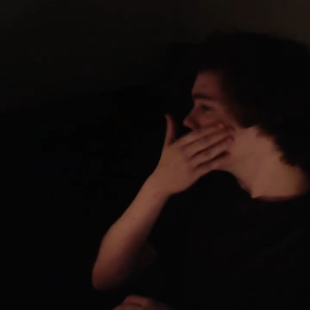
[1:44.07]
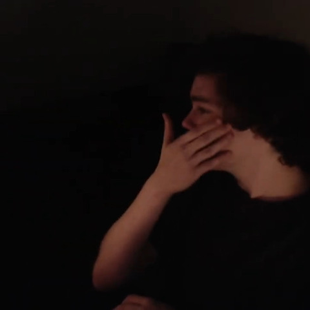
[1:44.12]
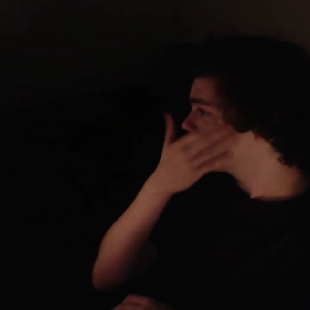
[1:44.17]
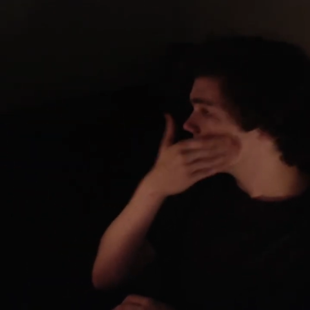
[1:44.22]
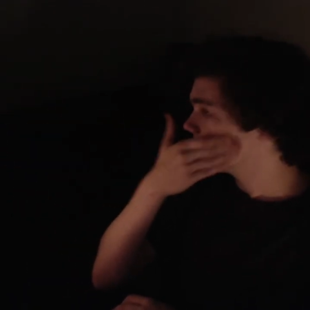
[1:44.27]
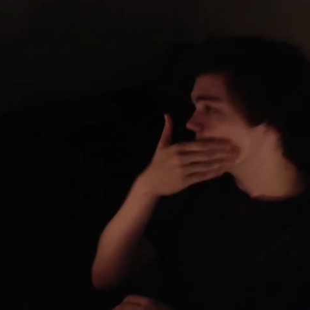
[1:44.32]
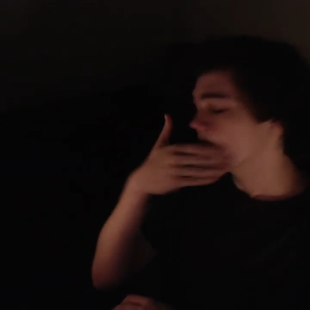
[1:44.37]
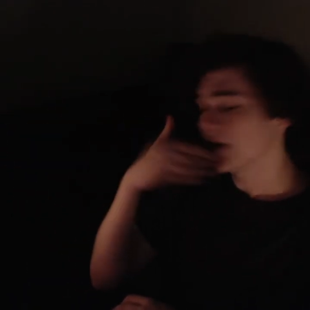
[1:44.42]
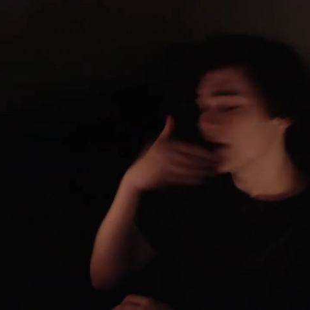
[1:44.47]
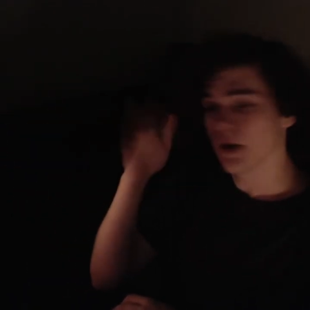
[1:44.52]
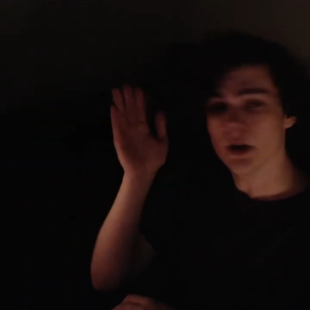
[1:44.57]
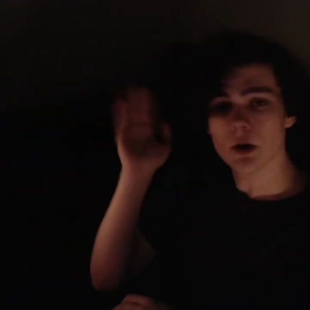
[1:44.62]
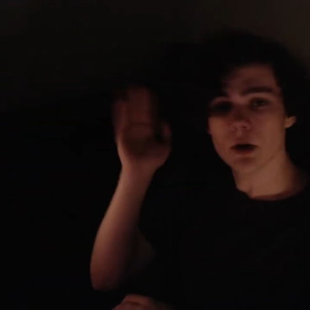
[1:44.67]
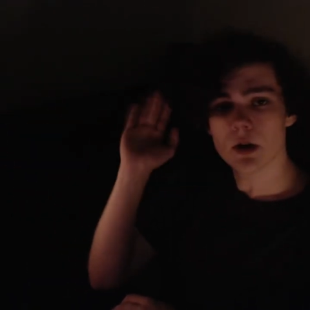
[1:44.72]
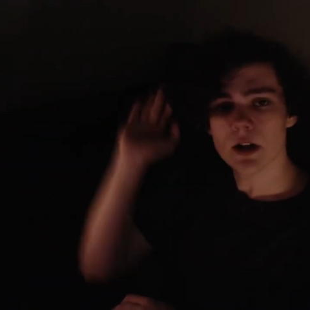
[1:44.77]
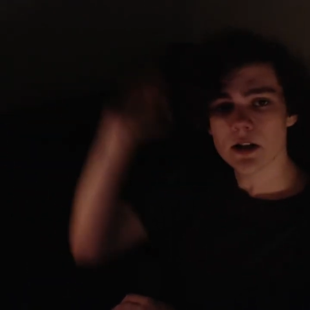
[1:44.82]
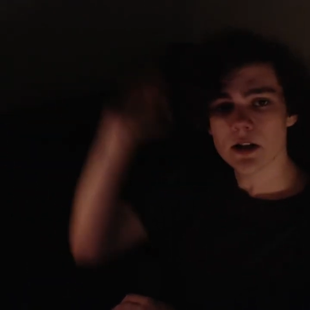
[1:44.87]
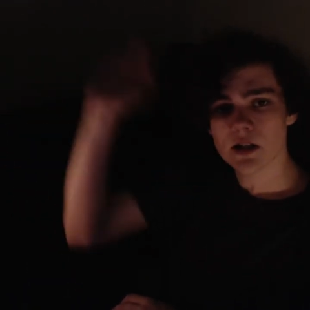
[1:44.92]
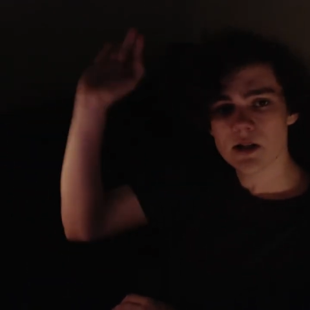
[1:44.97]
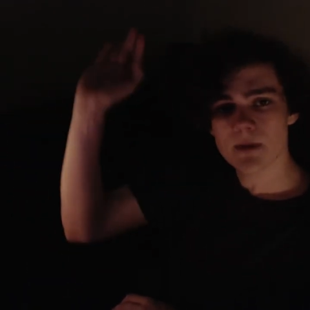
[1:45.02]
the serial
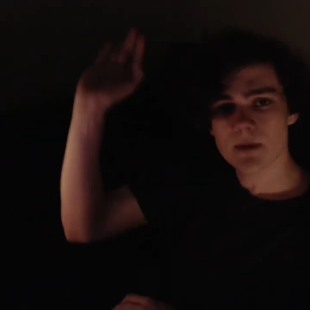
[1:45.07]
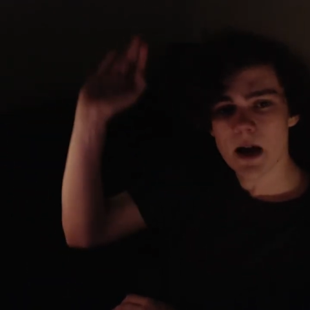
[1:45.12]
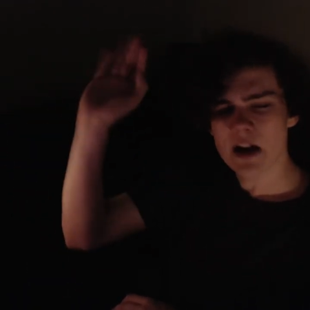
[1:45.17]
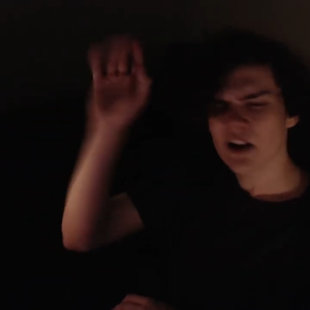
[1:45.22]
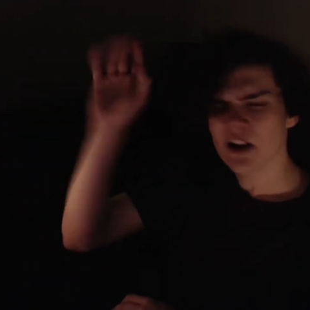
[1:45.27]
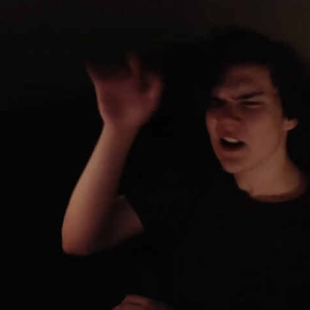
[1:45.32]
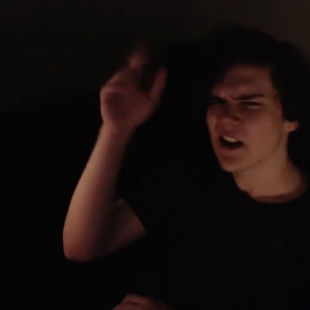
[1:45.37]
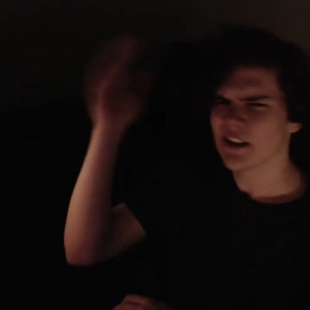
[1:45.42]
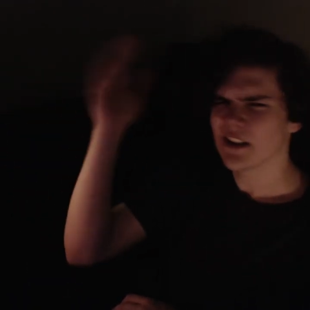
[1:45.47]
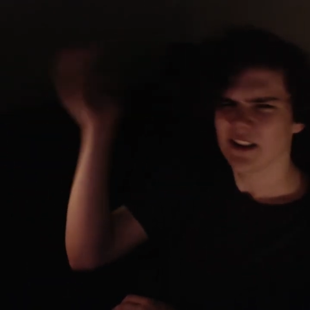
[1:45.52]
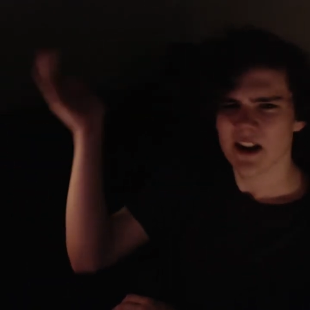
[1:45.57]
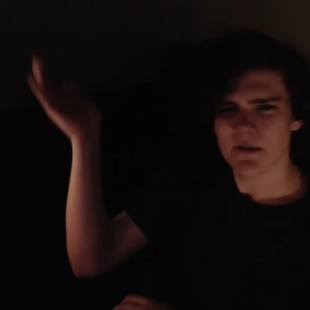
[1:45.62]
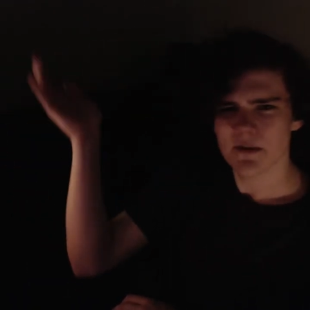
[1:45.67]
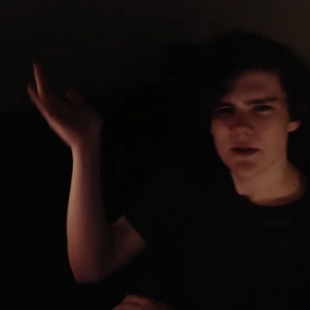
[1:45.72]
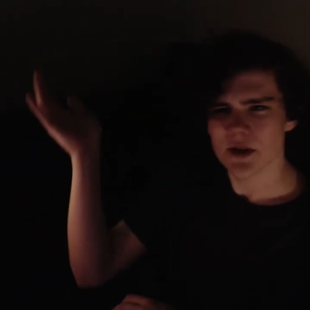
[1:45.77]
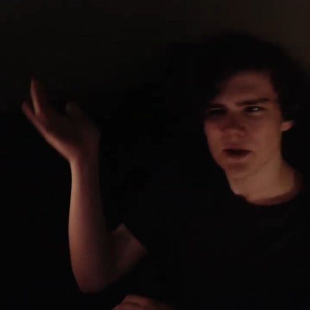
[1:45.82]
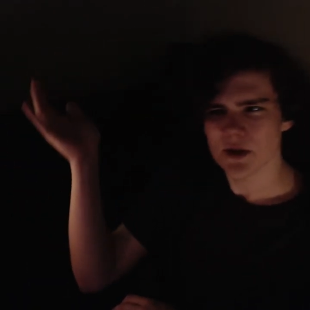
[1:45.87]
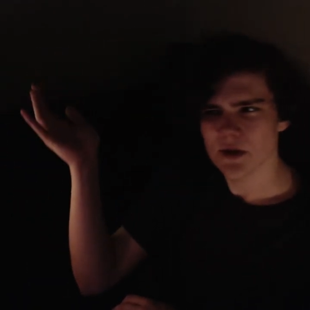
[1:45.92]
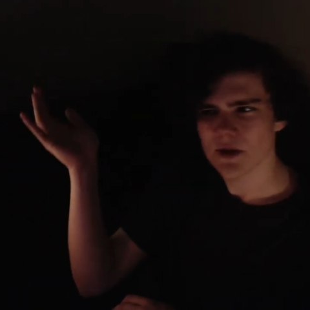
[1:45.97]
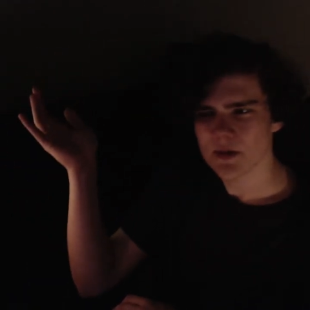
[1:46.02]
killer spider and left the
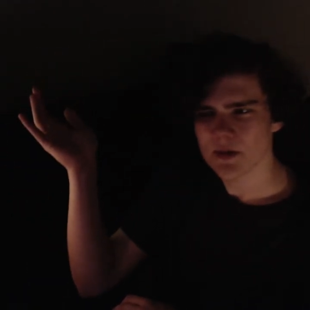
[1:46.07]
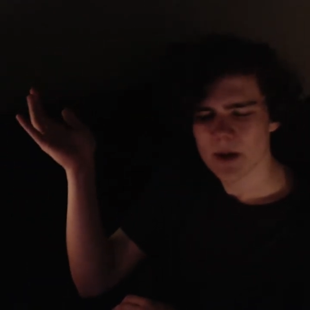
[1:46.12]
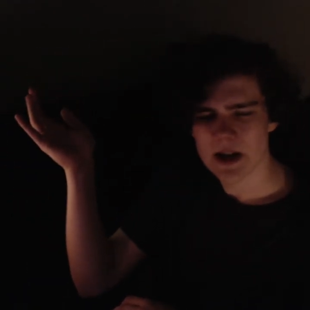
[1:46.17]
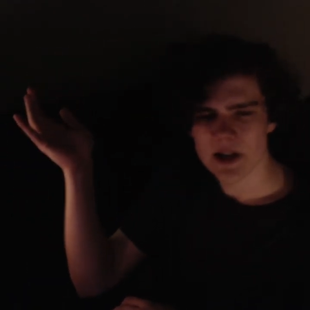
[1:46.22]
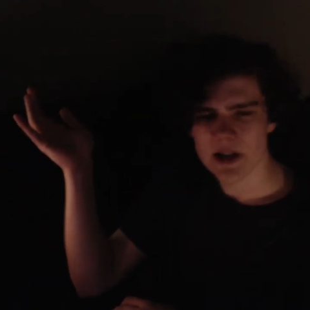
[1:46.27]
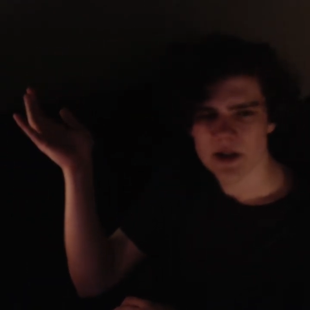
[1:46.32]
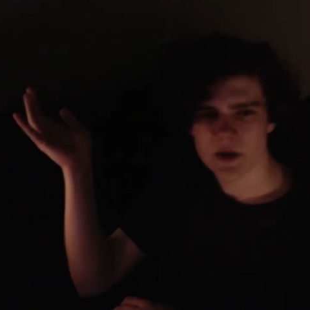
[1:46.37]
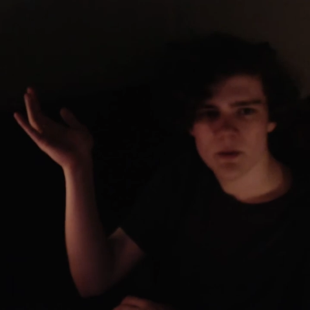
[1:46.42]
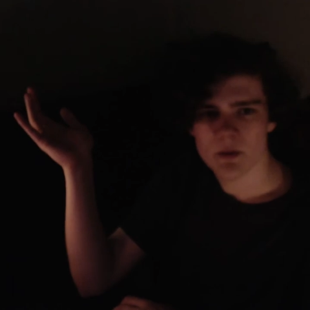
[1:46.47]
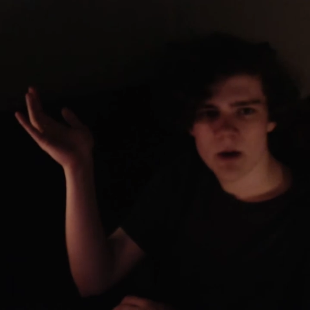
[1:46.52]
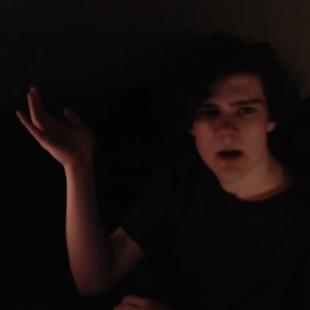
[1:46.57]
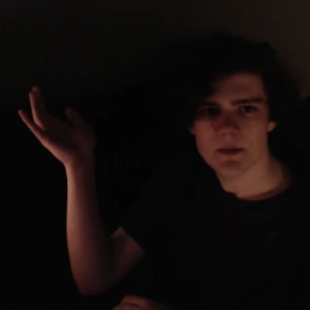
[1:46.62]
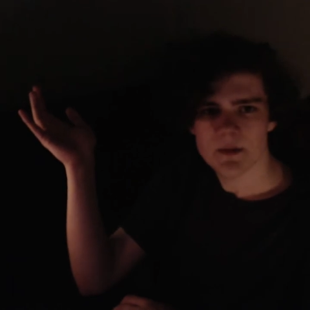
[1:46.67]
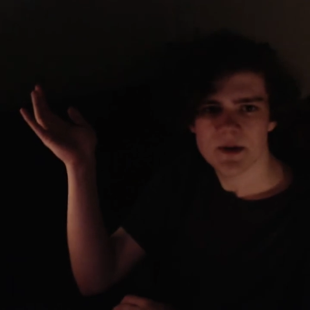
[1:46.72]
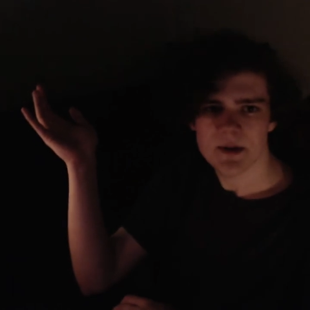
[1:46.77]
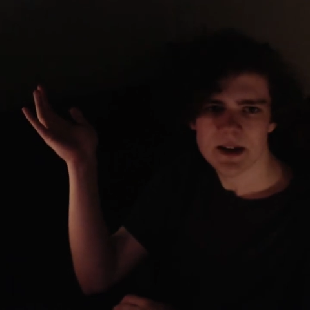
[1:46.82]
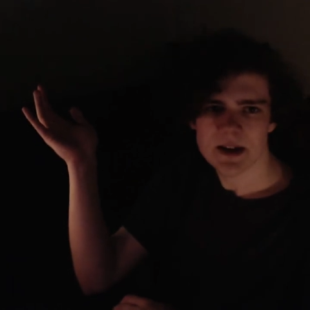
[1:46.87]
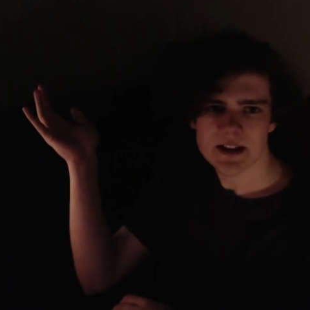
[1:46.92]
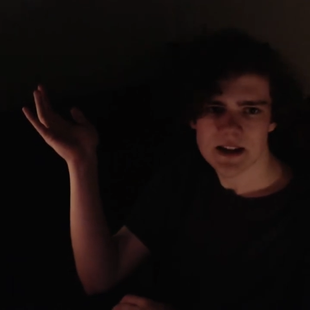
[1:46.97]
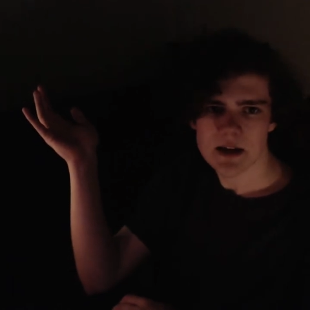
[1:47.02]
two spiders in webs
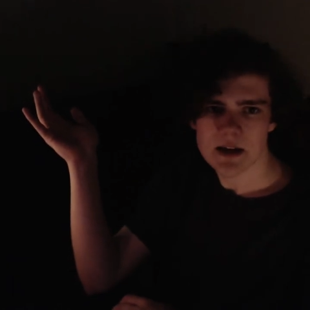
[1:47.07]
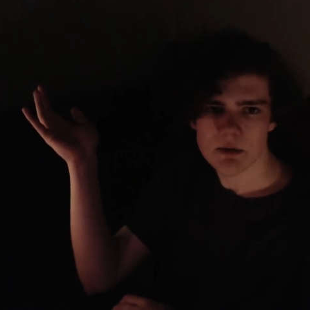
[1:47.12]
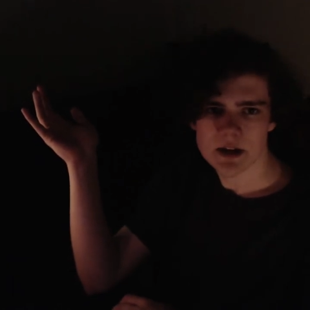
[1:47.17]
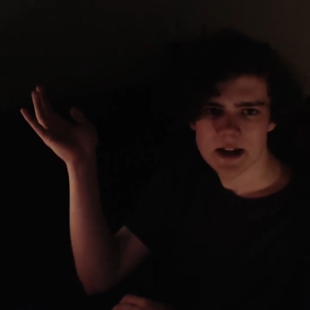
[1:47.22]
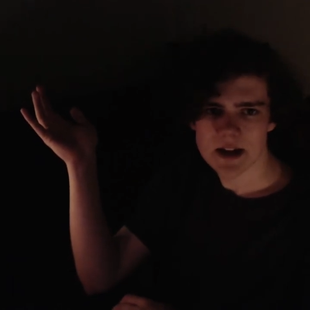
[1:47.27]
because they were dead,